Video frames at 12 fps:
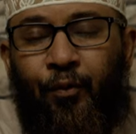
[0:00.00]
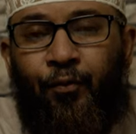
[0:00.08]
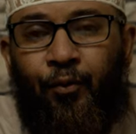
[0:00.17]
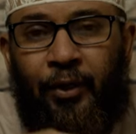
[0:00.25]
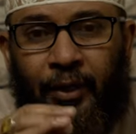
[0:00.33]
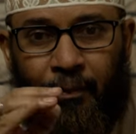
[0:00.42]
you
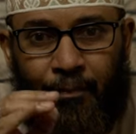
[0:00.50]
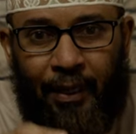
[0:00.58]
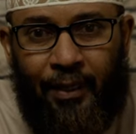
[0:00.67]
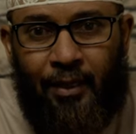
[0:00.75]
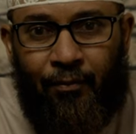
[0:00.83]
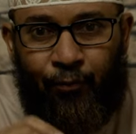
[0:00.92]
fully
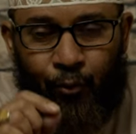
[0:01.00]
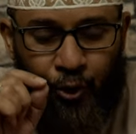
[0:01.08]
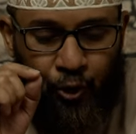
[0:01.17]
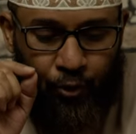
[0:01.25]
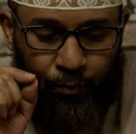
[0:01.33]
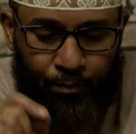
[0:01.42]
repent and fully
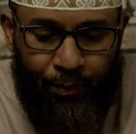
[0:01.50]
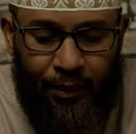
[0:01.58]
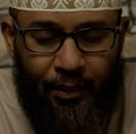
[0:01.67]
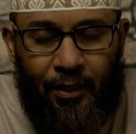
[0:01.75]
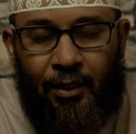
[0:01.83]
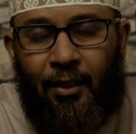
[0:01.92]

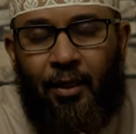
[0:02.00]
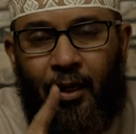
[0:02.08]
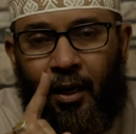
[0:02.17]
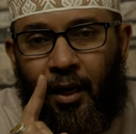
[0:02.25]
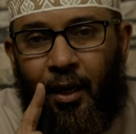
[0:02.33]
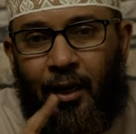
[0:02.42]
submit,
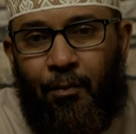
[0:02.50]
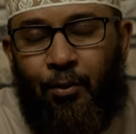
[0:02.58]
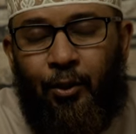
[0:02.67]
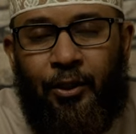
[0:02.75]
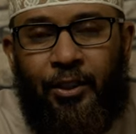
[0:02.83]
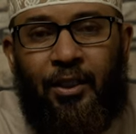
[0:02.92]
Allah
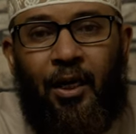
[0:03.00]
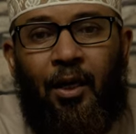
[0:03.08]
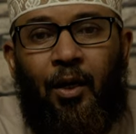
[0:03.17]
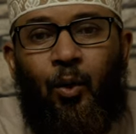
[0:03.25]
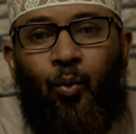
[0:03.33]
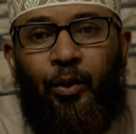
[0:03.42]
Rabbul Izzah
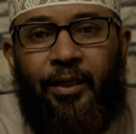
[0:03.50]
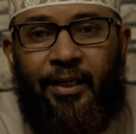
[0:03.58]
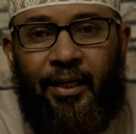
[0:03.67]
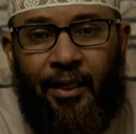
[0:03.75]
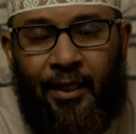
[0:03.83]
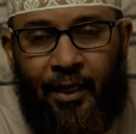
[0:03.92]
will
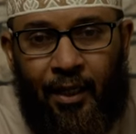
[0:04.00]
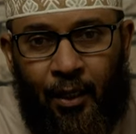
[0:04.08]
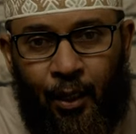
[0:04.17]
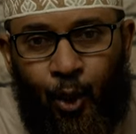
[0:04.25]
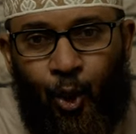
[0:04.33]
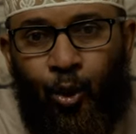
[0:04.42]
take
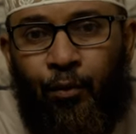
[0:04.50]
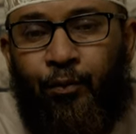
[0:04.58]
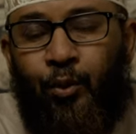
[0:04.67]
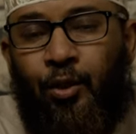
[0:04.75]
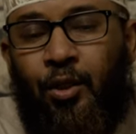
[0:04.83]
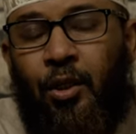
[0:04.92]
care of
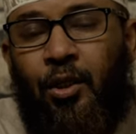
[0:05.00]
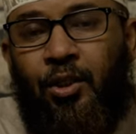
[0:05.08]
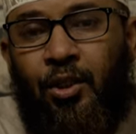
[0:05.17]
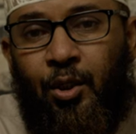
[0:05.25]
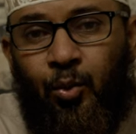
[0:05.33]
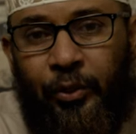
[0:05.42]
your
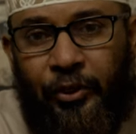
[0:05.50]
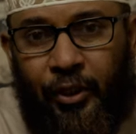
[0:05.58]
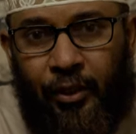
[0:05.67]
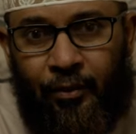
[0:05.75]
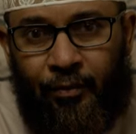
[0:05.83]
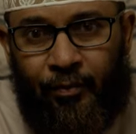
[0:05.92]

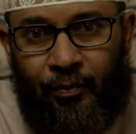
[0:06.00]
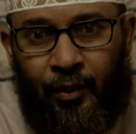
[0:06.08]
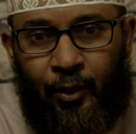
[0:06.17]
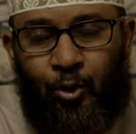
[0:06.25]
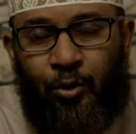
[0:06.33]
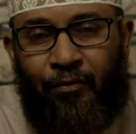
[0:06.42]
situation.
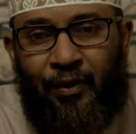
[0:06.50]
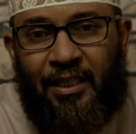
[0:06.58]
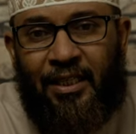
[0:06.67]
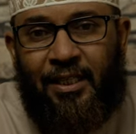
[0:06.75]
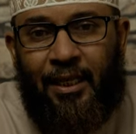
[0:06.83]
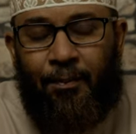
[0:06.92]
So the
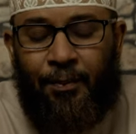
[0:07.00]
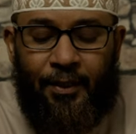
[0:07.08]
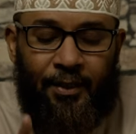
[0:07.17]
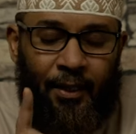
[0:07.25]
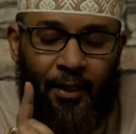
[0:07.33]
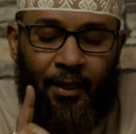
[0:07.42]
first step
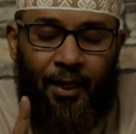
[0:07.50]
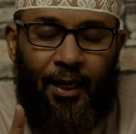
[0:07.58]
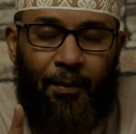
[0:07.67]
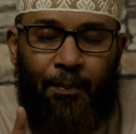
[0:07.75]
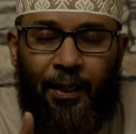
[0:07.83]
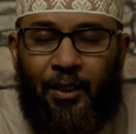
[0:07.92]
is
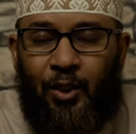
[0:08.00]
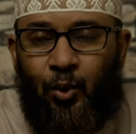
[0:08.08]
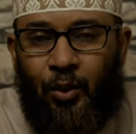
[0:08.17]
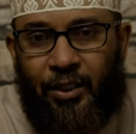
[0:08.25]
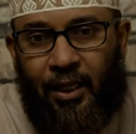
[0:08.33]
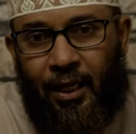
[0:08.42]
repent
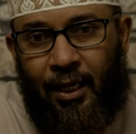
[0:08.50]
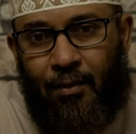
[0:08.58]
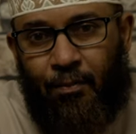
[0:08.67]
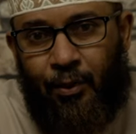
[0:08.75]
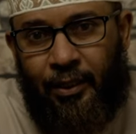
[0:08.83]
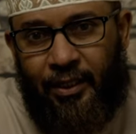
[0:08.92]
towards Allah
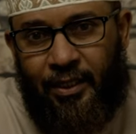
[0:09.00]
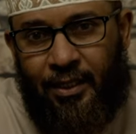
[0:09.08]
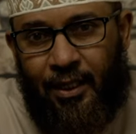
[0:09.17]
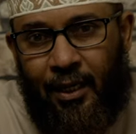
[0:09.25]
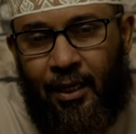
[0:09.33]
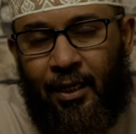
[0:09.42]
Rabbul
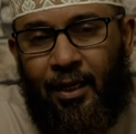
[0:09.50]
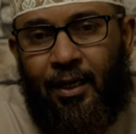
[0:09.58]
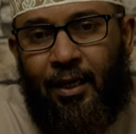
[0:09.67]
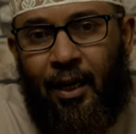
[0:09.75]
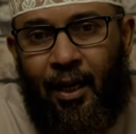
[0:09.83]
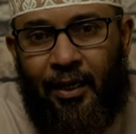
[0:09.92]
Izzah,
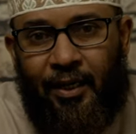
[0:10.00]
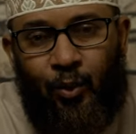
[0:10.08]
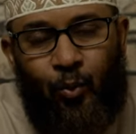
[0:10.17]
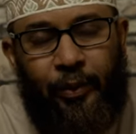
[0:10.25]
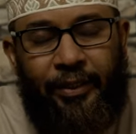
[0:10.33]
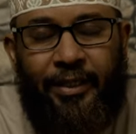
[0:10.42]
and
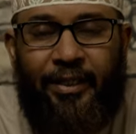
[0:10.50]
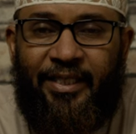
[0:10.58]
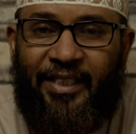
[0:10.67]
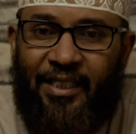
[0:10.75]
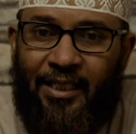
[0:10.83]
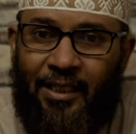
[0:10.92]
you will
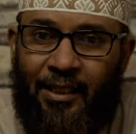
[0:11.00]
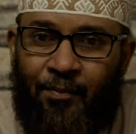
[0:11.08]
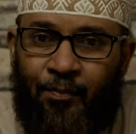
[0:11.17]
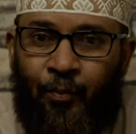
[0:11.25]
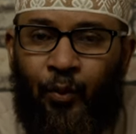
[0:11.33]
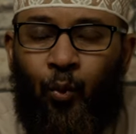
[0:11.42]
see
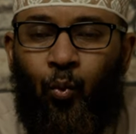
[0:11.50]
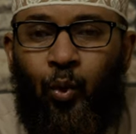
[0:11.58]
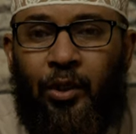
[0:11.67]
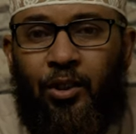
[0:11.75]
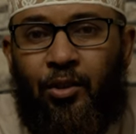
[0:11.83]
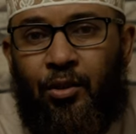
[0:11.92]

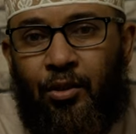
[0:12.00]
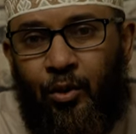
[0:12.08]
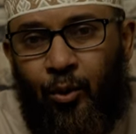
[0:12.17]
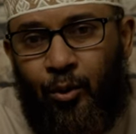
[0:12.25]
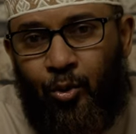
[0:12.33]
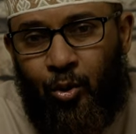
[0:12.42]
what's
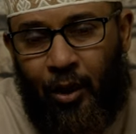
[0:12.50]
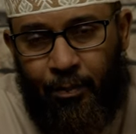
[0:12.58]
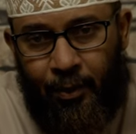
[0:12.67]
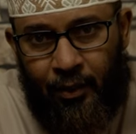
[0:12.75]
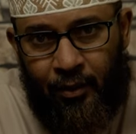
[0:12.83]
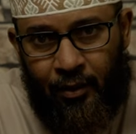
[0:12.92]
going to
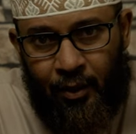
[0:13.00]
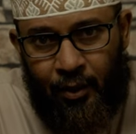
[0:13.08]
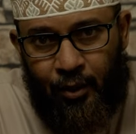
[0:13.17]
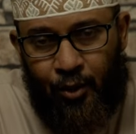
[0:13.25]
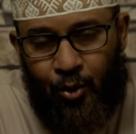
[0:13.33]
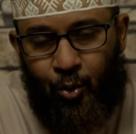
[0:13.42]
happen
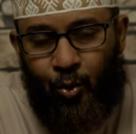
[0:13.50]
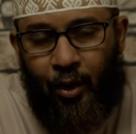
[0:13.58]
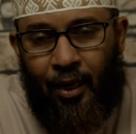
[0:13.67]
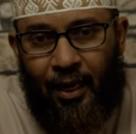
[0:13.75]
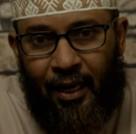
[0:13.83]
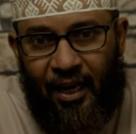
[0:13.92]
to your
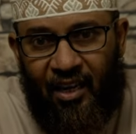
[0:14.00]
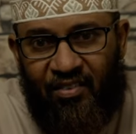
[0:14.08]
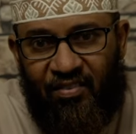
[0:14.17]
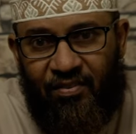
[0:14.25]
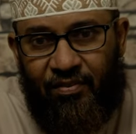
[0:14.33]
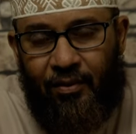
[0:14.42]

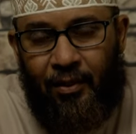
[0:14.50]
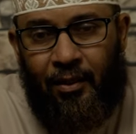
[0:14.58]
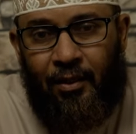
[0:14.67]
life.